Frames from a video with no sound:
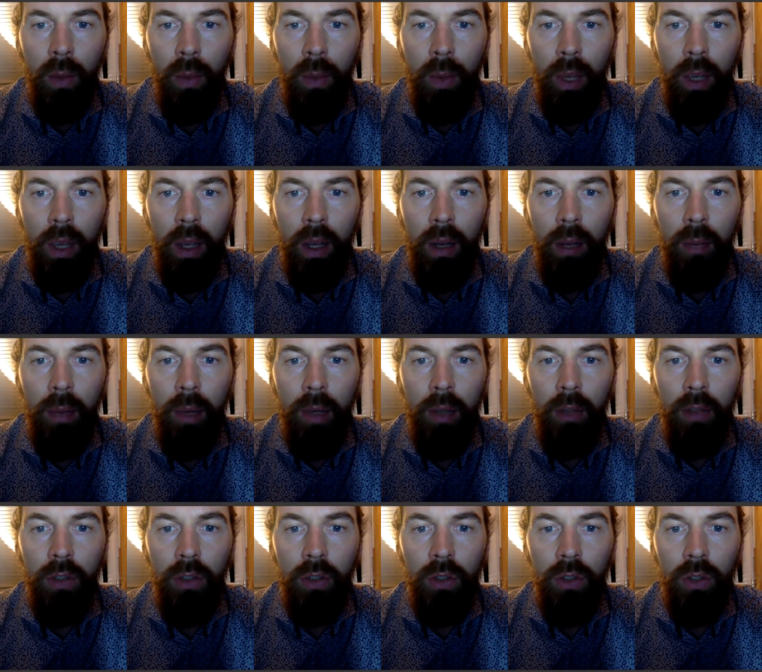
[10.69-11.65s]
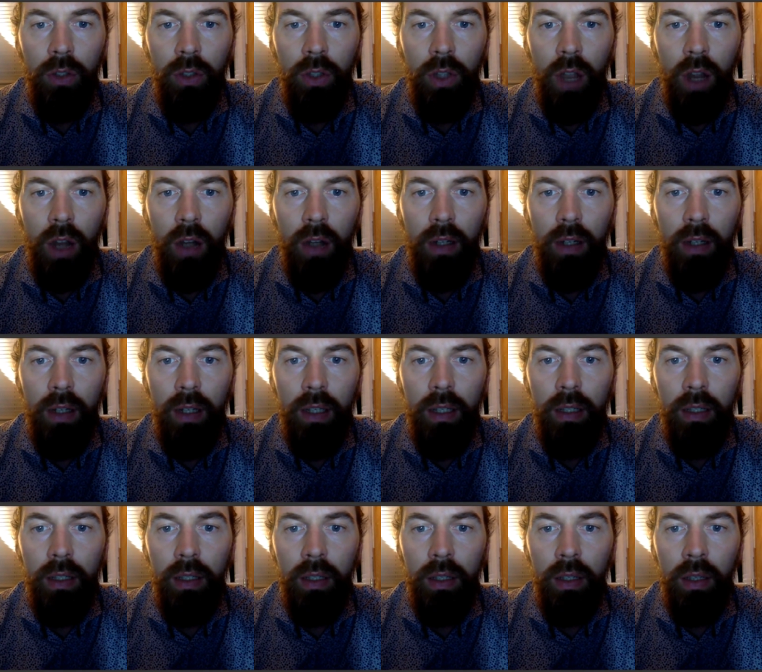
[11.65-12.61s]
We are about to start
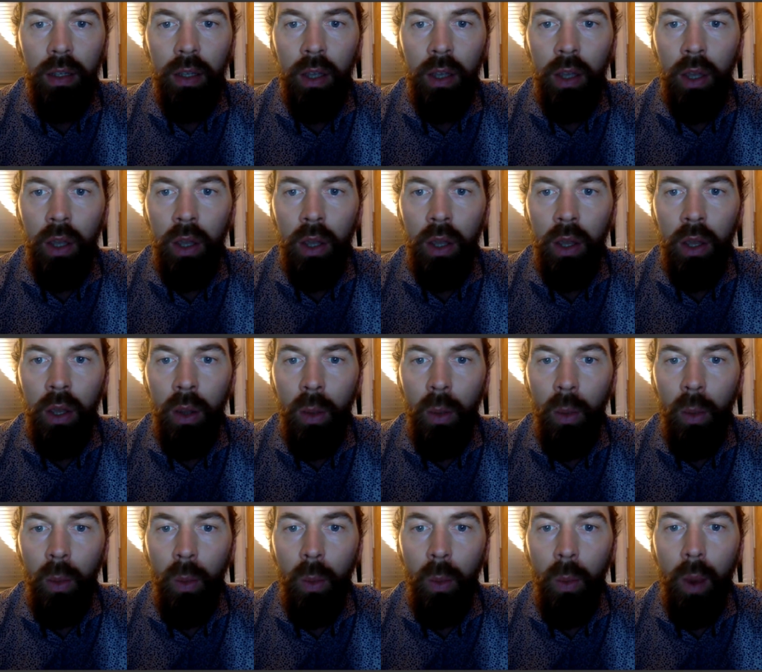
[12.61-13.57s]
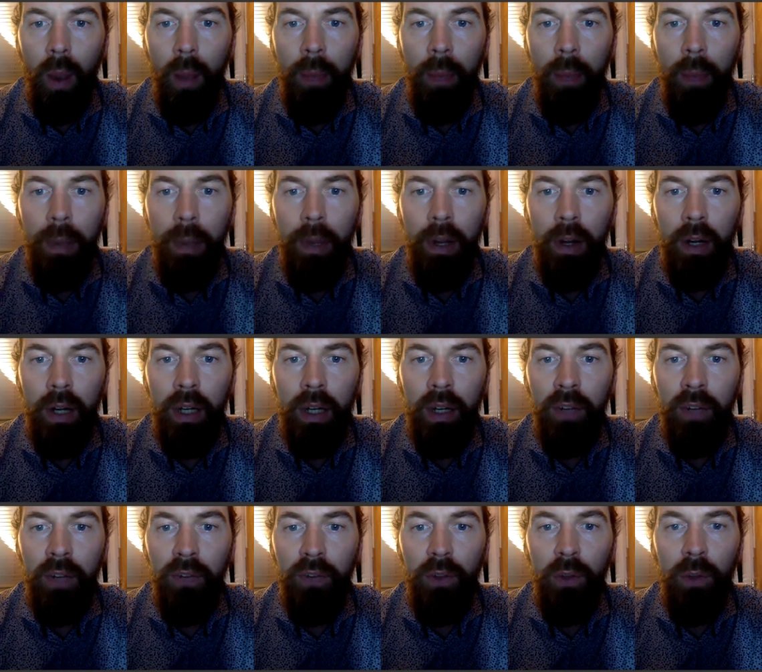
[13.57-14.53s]
this webinar in a
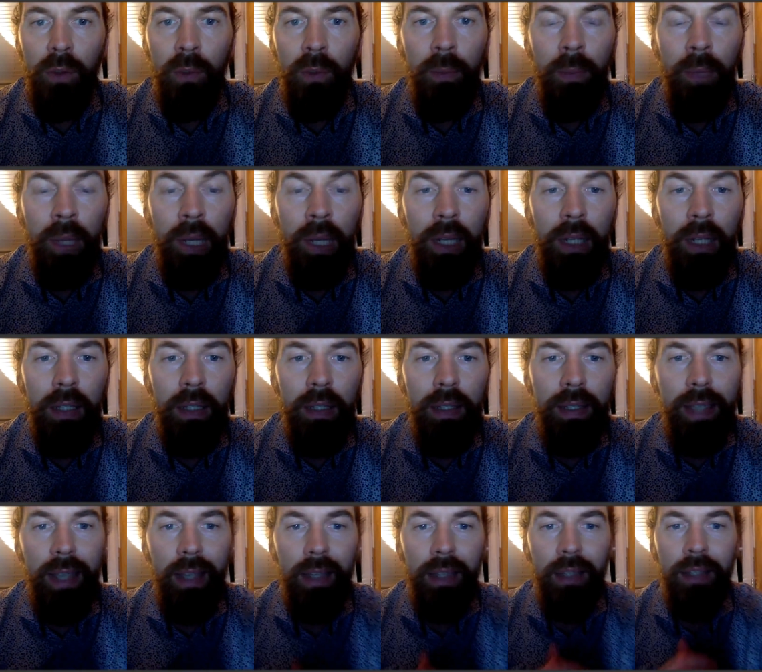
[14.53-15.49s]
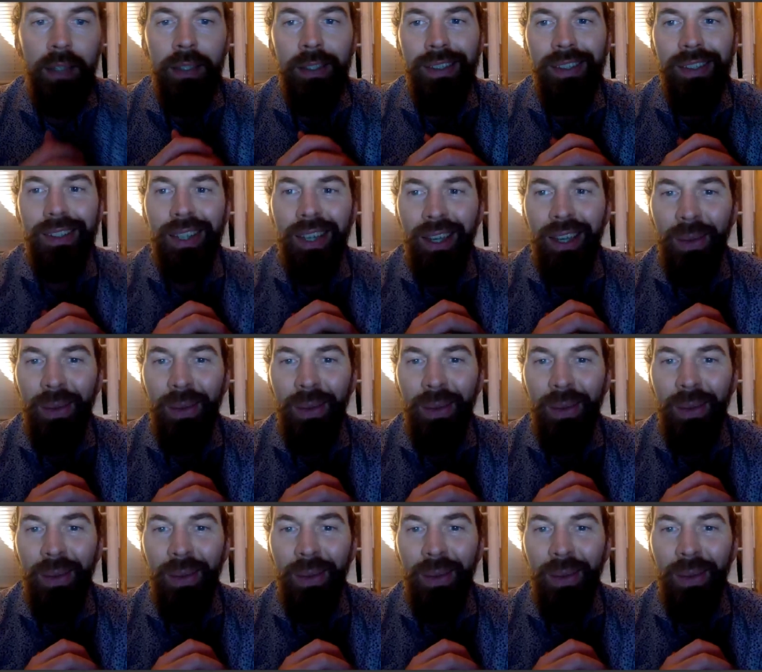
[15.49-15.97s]
few minutes, seconds.